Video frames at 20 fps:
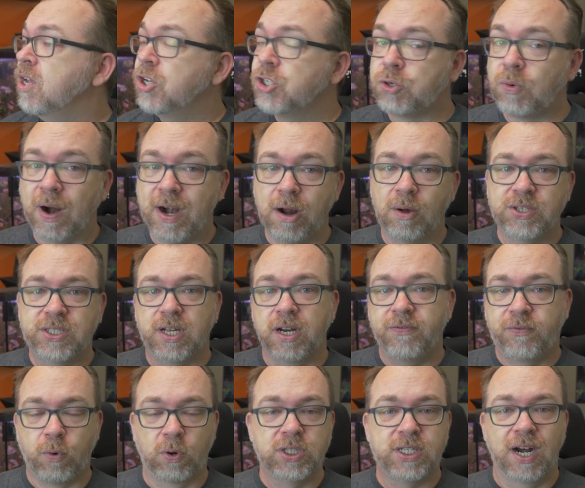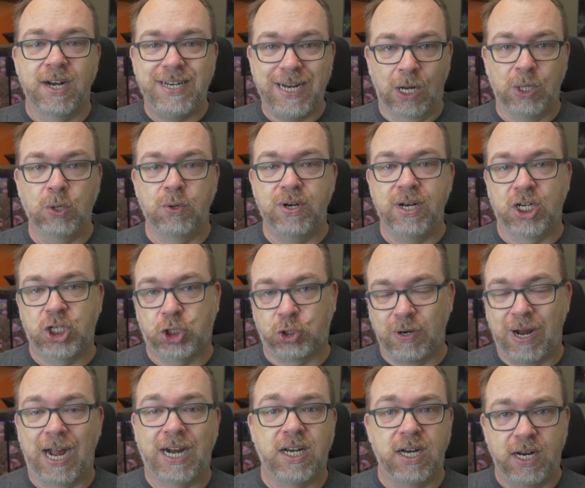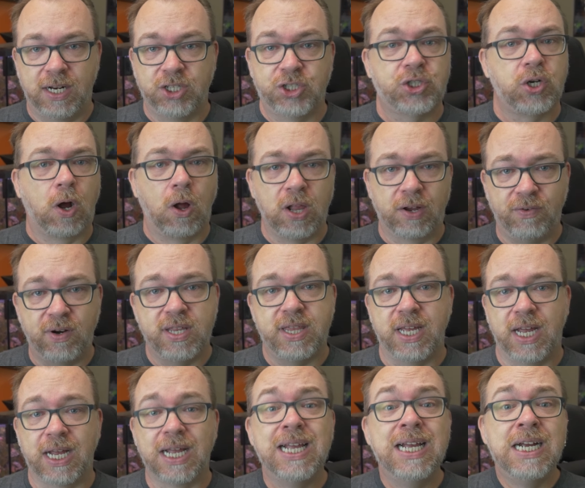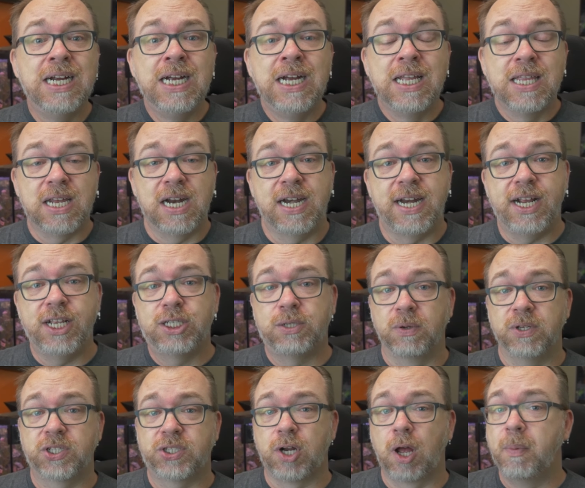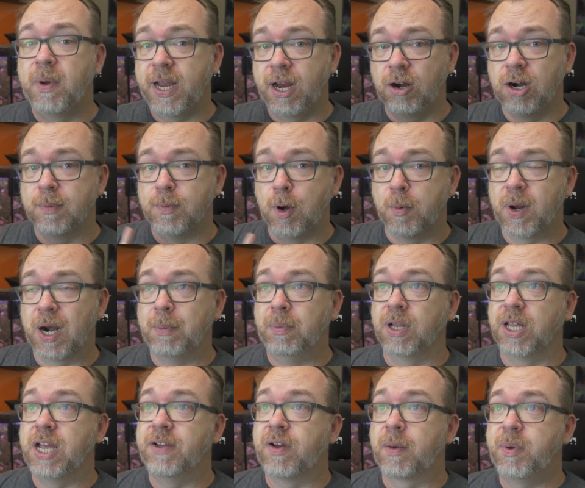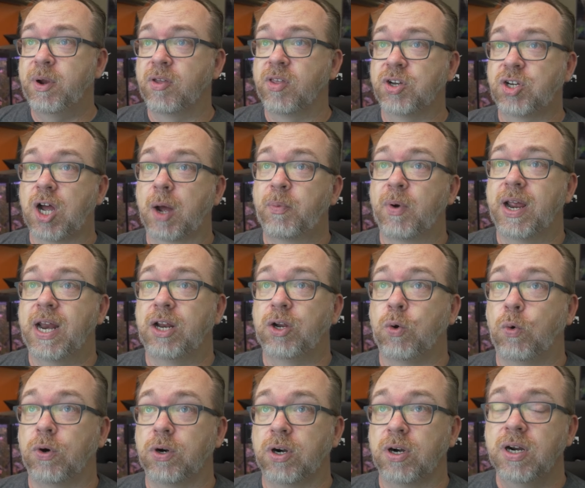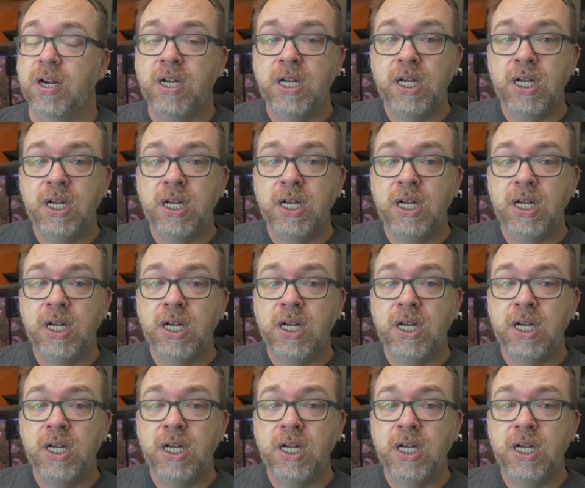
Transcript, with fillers: So right now it's going to, of course, going to download and extract and install everything that it needs to install. But here in a moment, I believe, up here in the top right-hand corner,